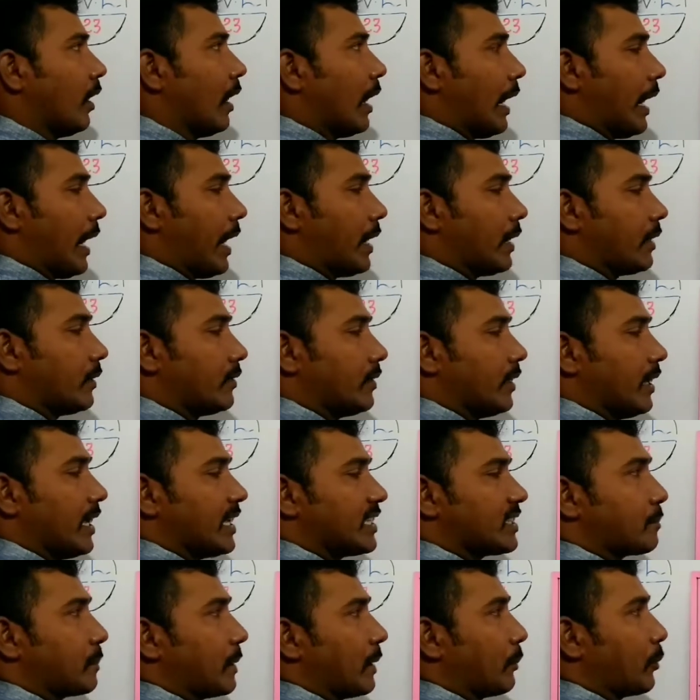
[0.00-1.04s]
and
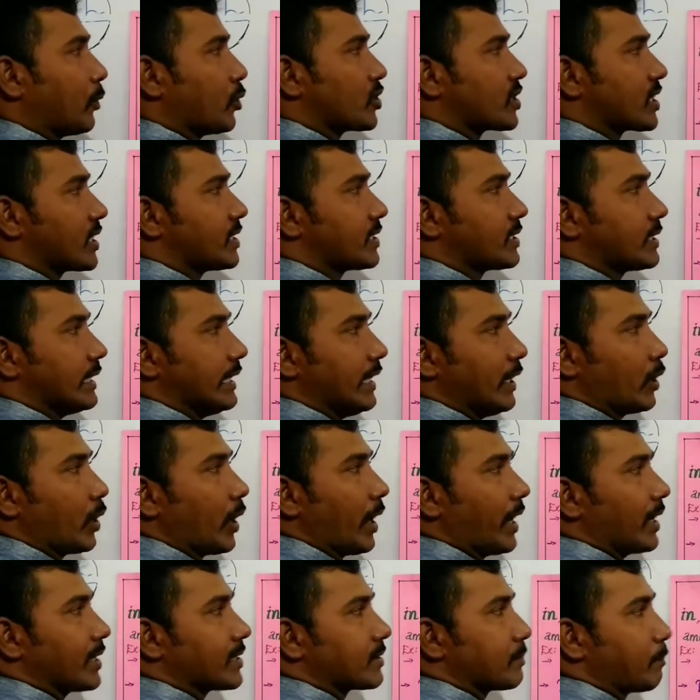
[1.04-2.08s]
these prepositions
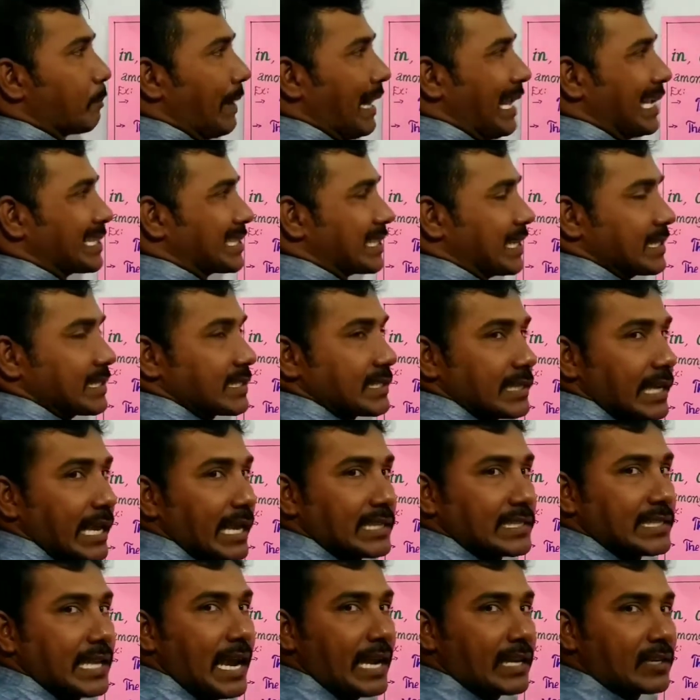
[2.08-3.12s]
indicates places,
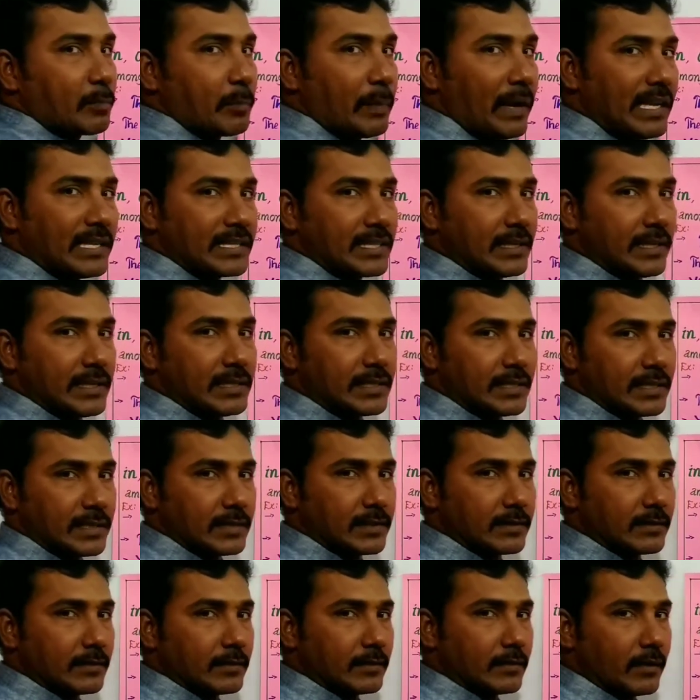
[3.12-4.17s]
exact places.